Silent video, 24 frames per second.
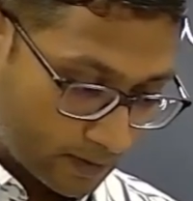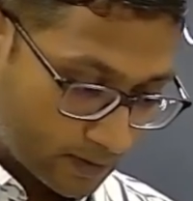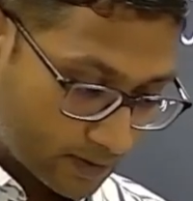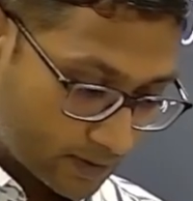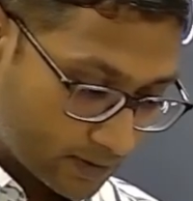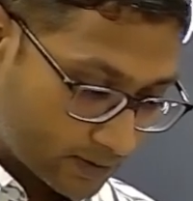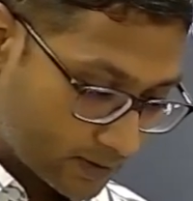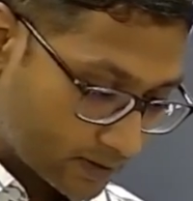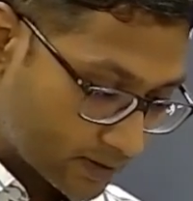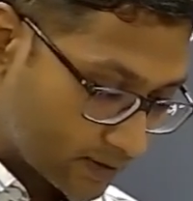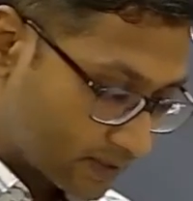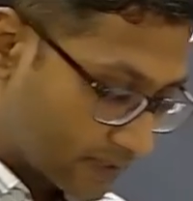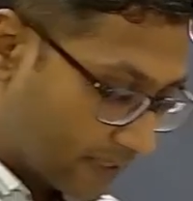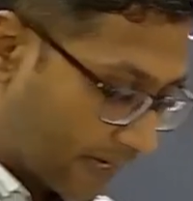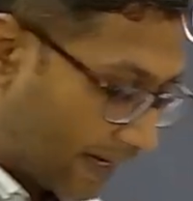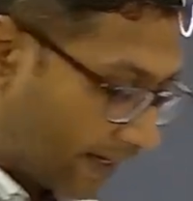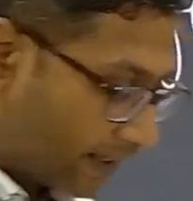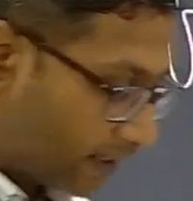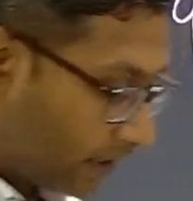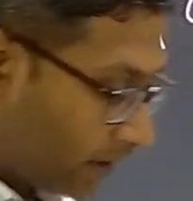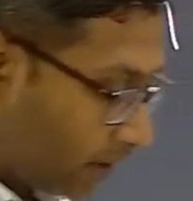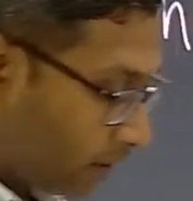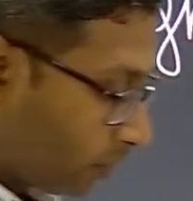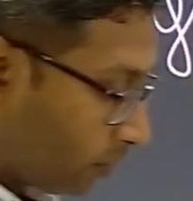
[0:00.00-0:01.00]

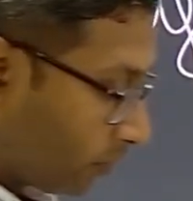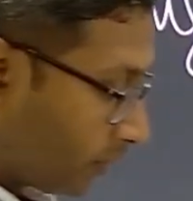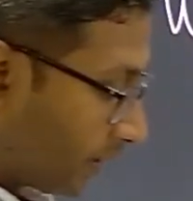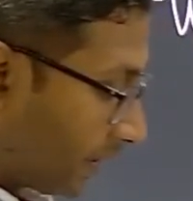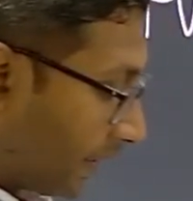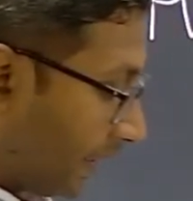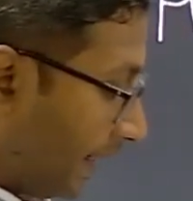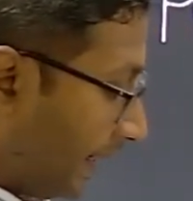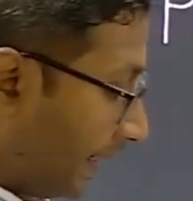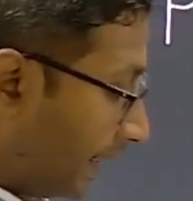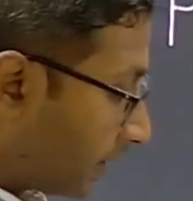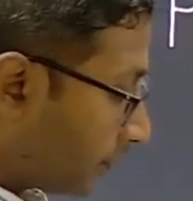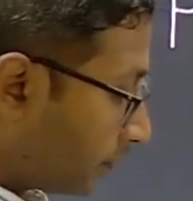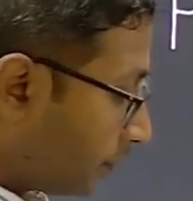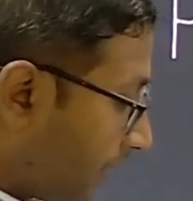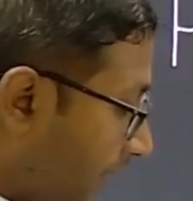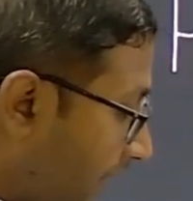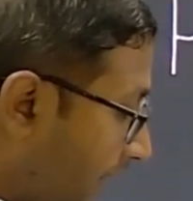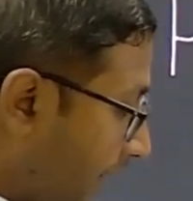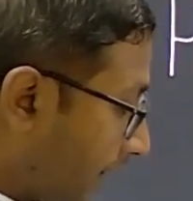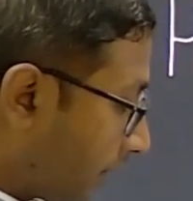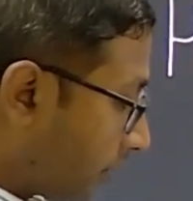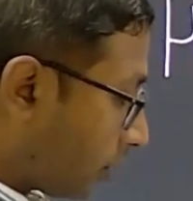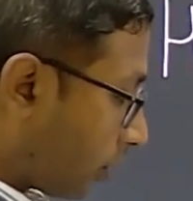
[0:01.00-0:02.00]
slightly over 8
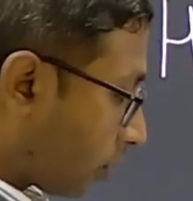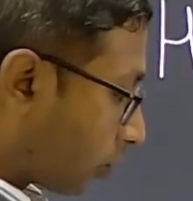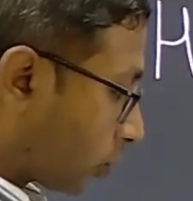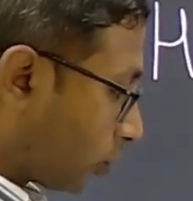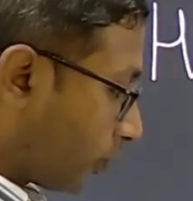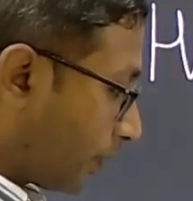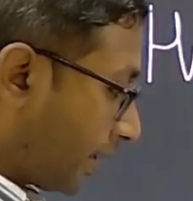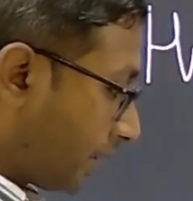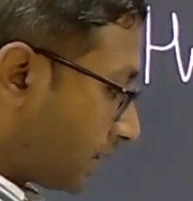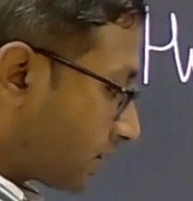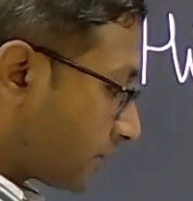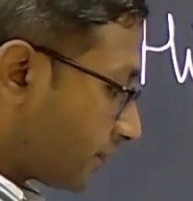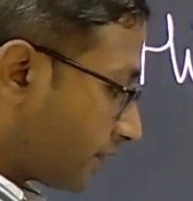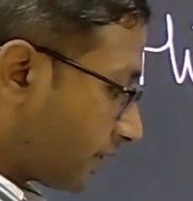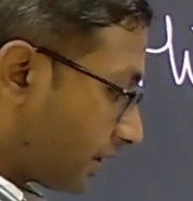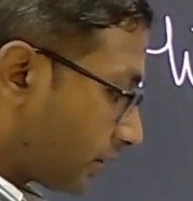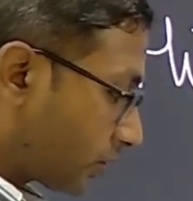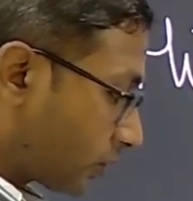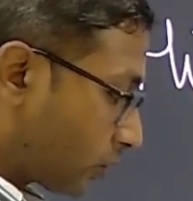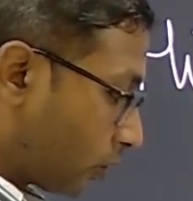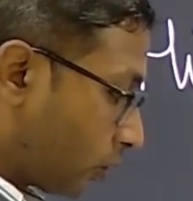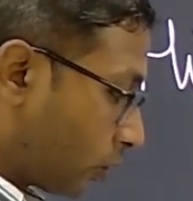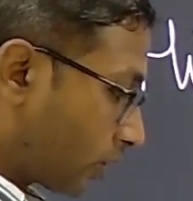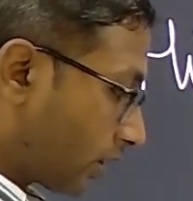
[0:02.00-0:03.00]
million documents with a
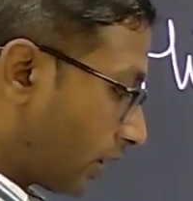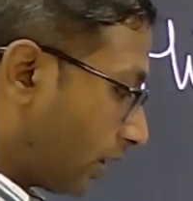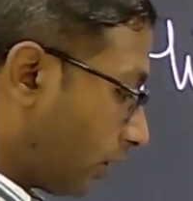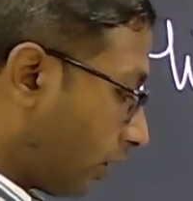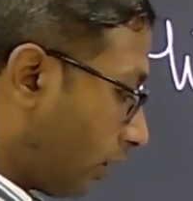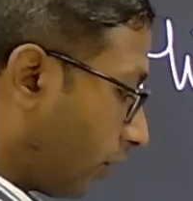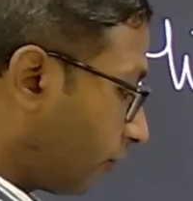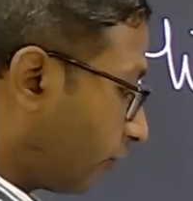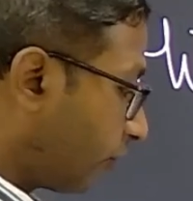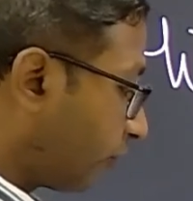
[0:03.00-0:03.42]
total of